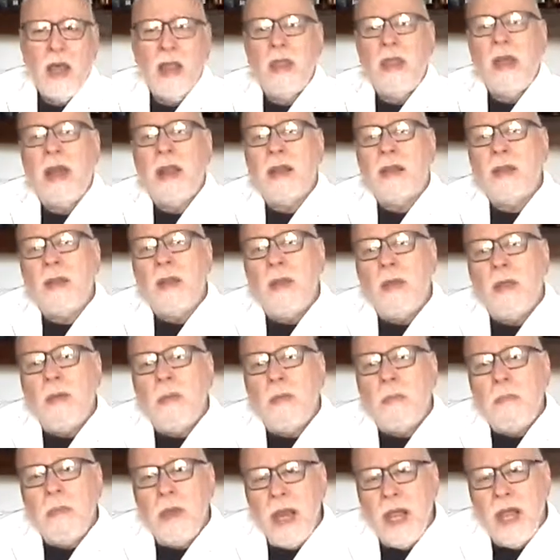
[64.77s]
that
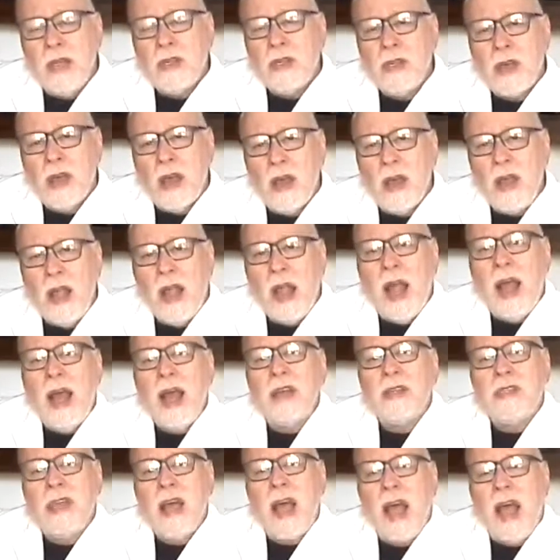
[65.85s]
pleasure
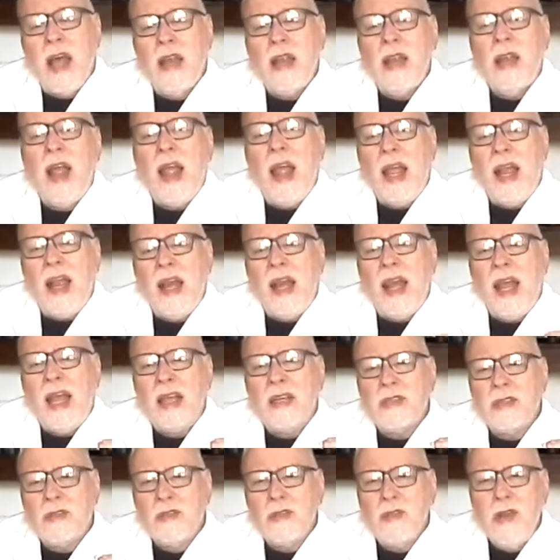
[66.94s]
has had an
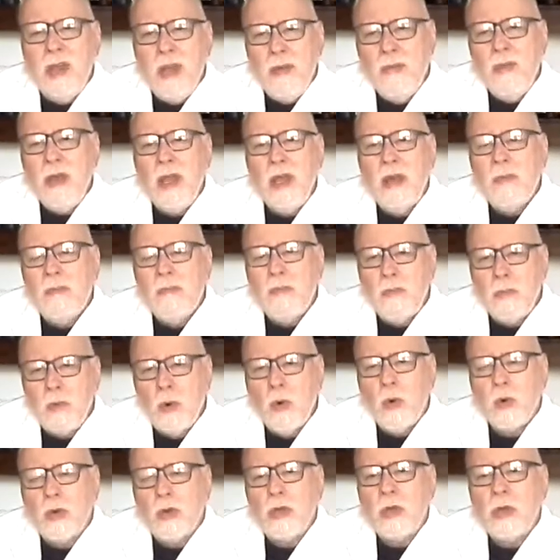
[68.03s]
extremely
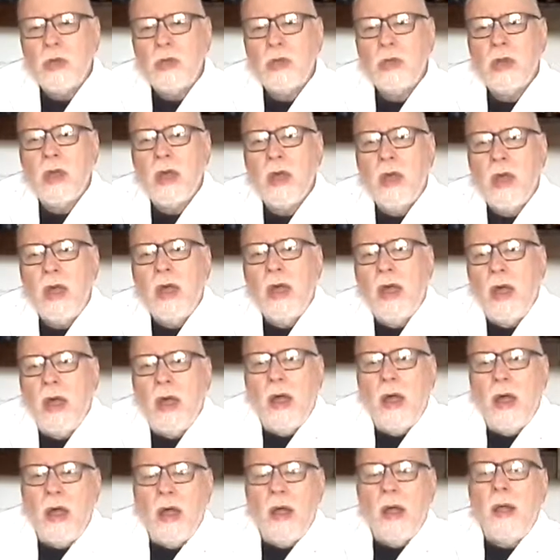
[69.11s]
important
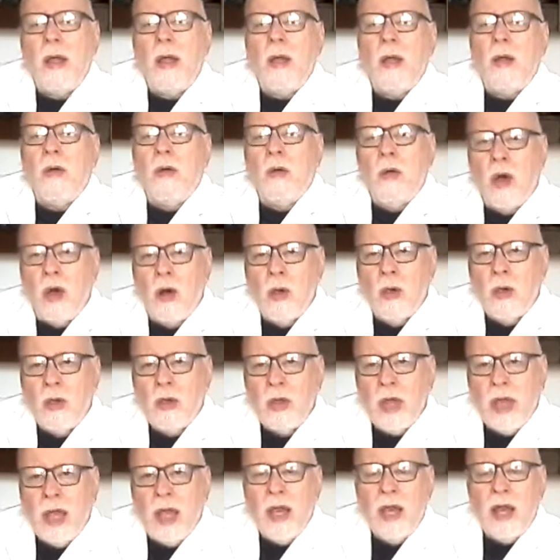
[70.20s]
role
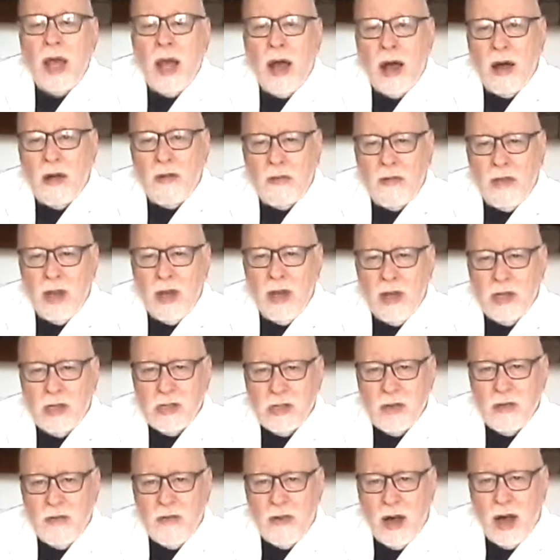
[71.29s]
in our very
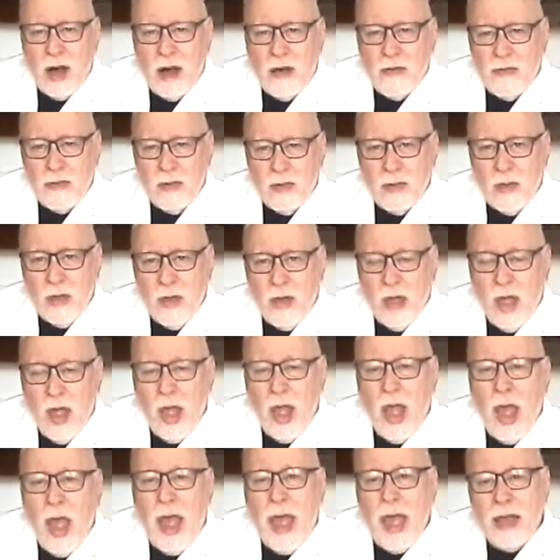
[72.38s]
survival.
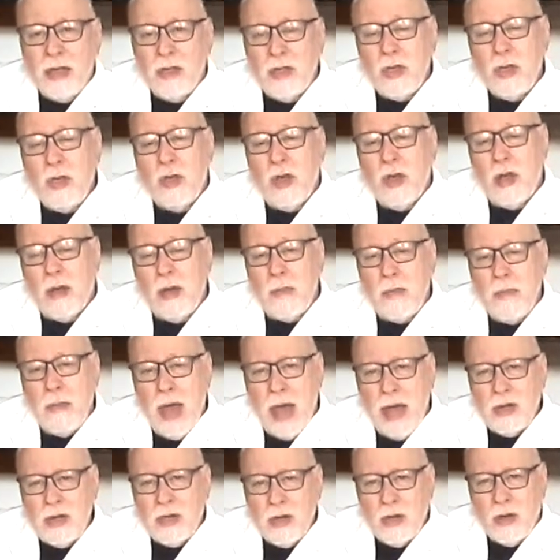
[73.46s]
As you can
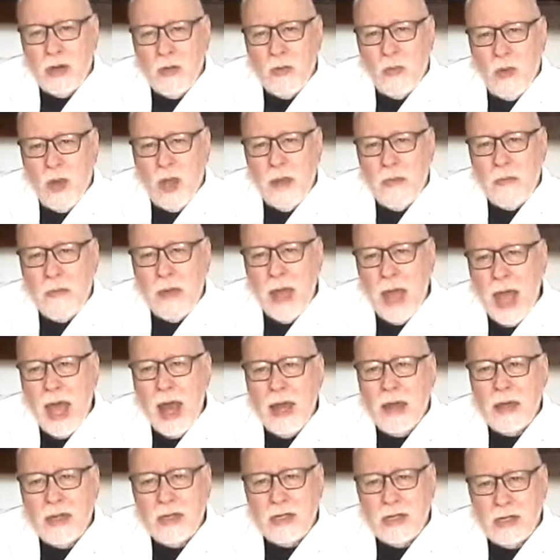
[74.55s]
imagine, when
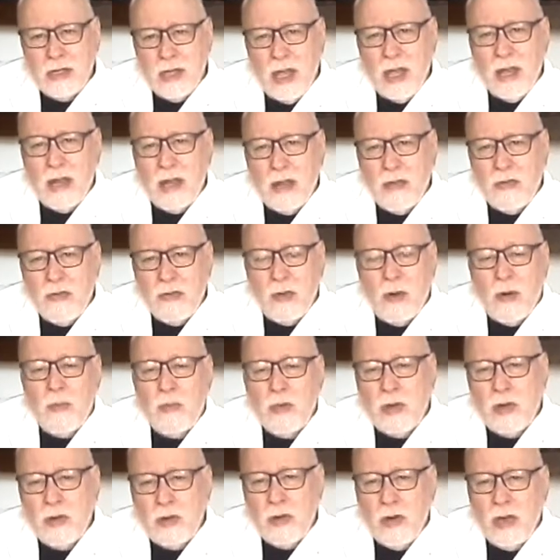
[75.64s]
man descended from
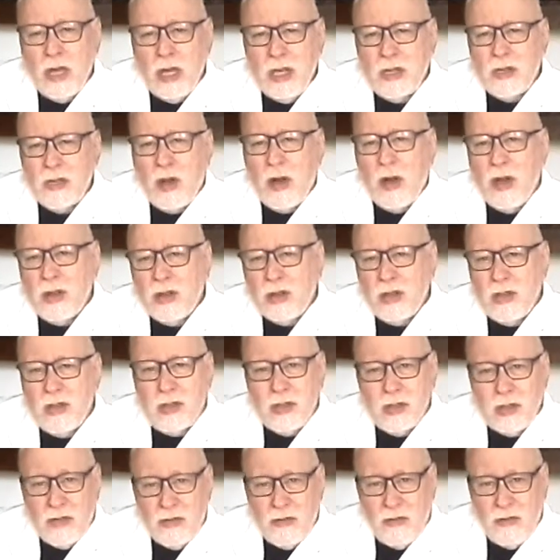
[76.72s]
the trees onto the
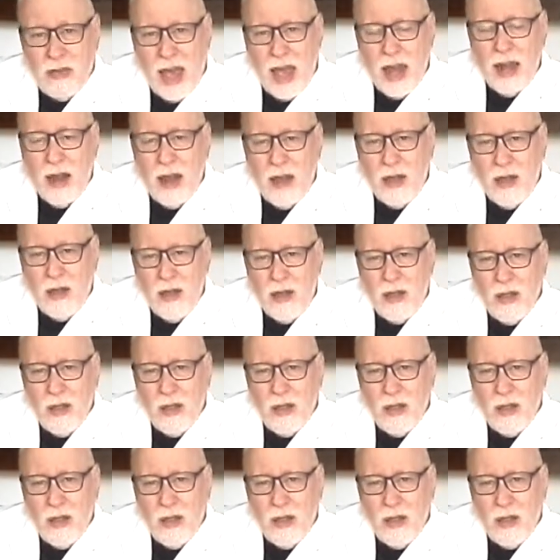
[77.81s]
savannah,